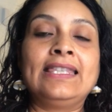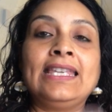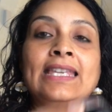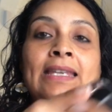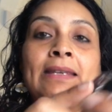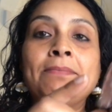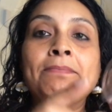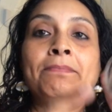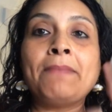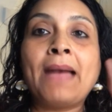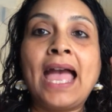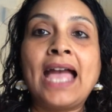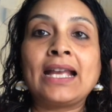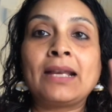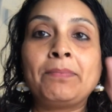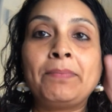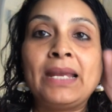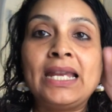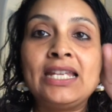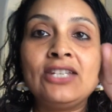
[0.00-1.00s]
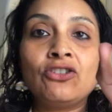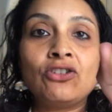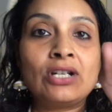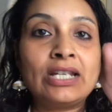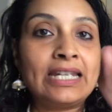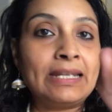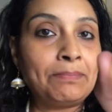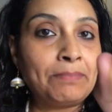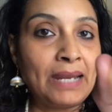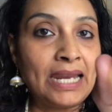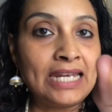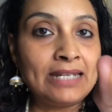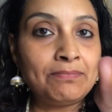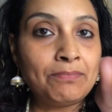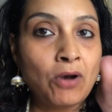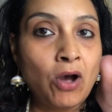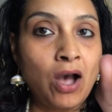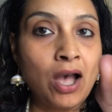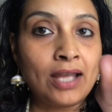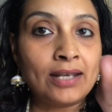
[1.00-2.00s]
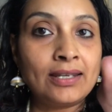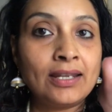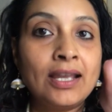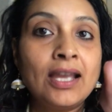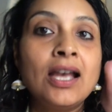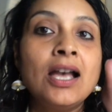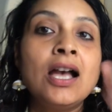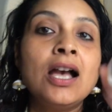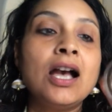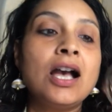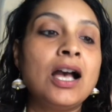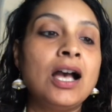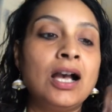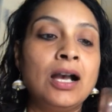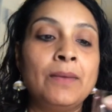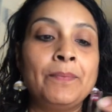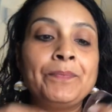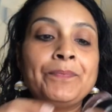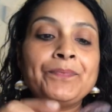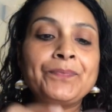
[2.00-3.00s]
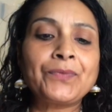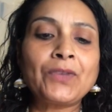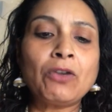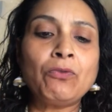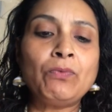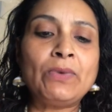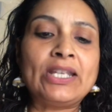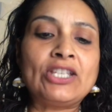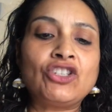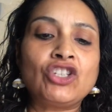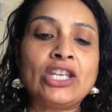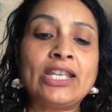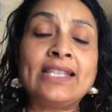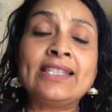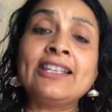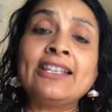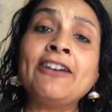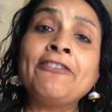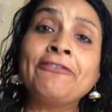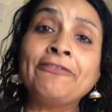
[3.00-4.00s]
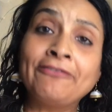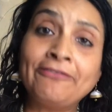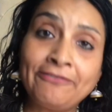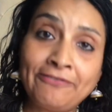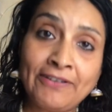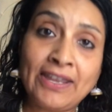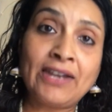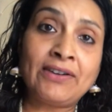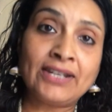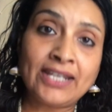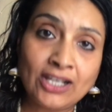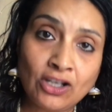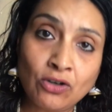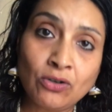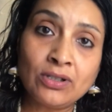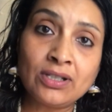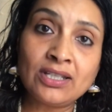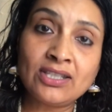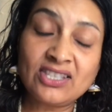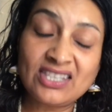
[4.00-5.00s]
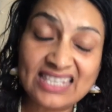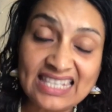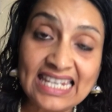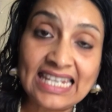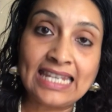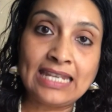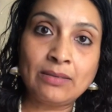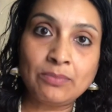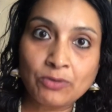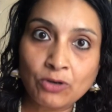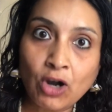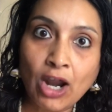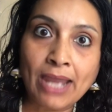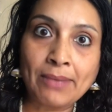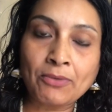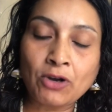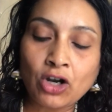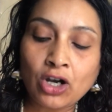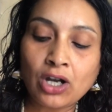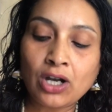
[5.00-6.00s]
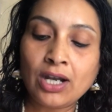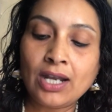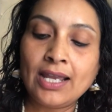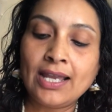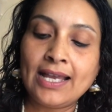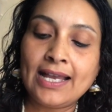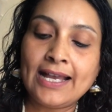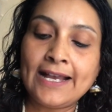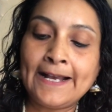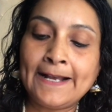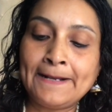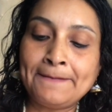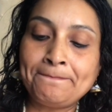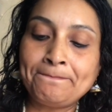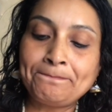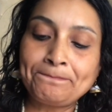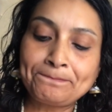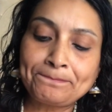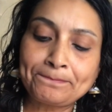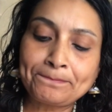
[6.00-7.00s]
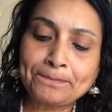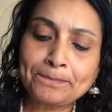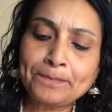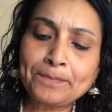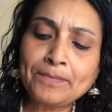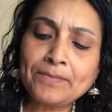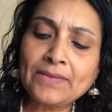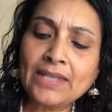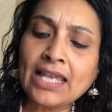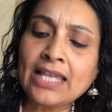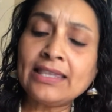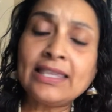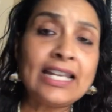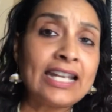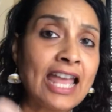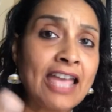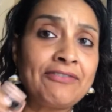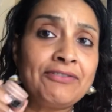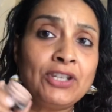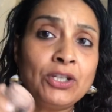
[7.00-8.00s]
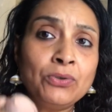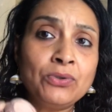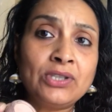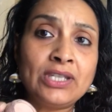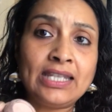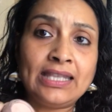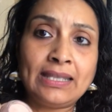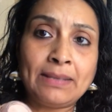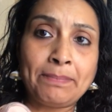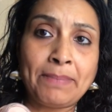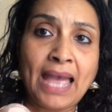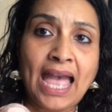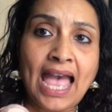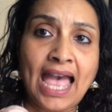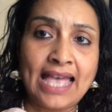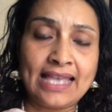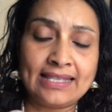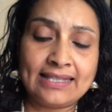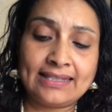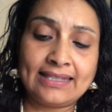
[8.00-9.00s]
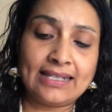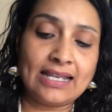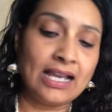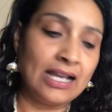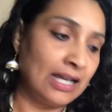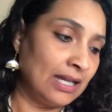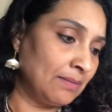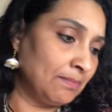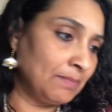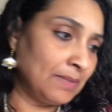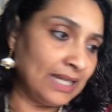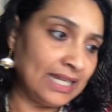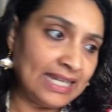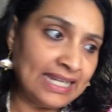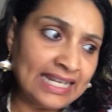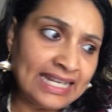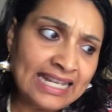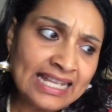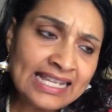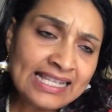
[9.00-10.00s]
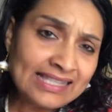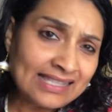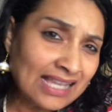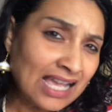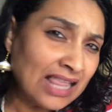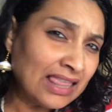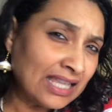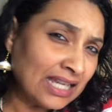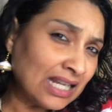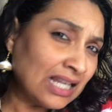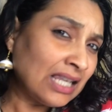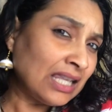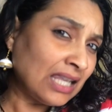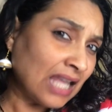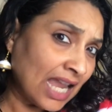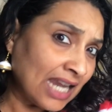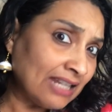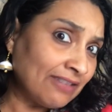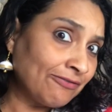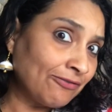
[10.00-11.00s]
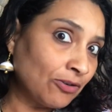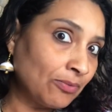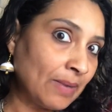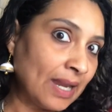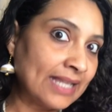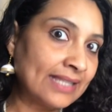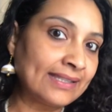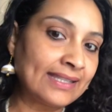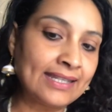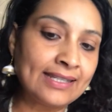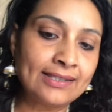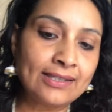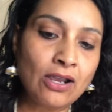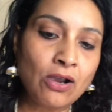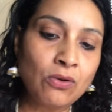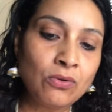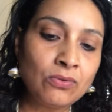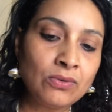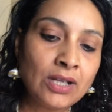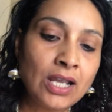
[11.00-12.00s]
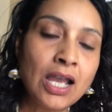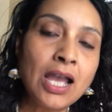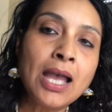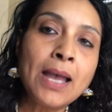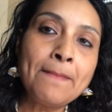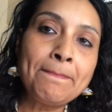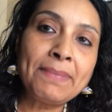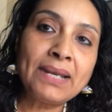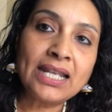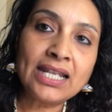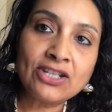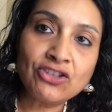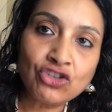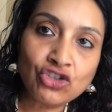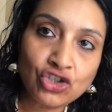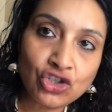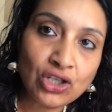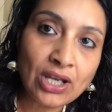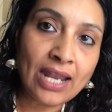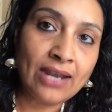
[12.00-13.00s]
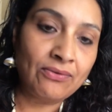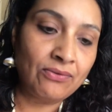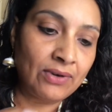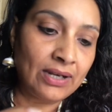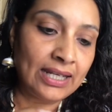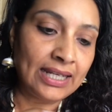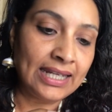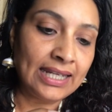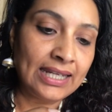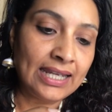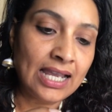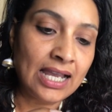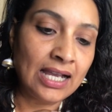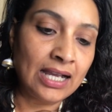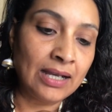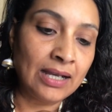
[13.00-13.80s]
the Mac Painterly Paintpot, which is a very good sticky primer that I've used in the past. It is a little light for my skin tone, but it generally